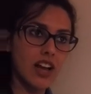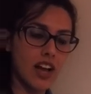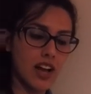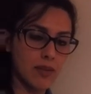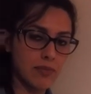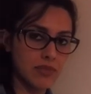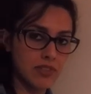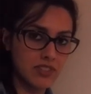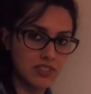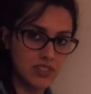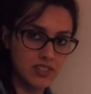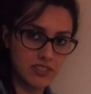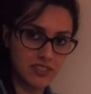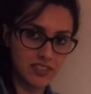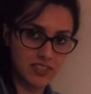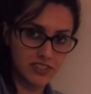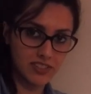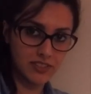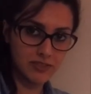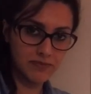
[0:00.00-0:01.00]
aphthous
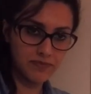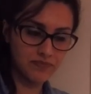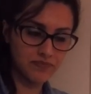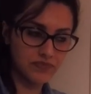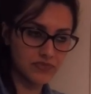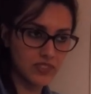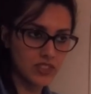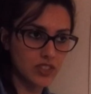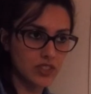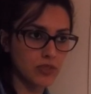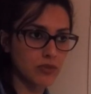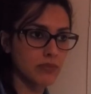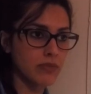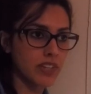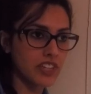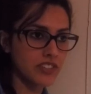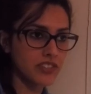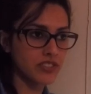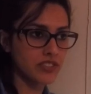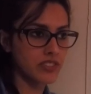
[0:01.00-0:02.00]
ulcer. So
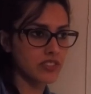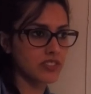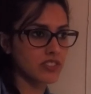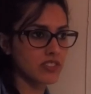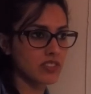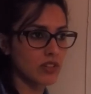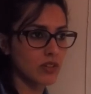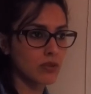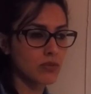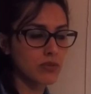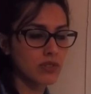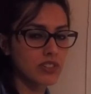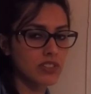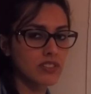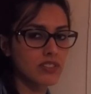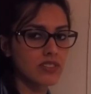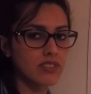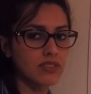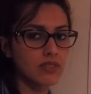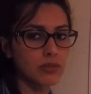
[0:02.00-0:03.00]
major is
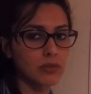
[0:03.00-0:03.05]
always,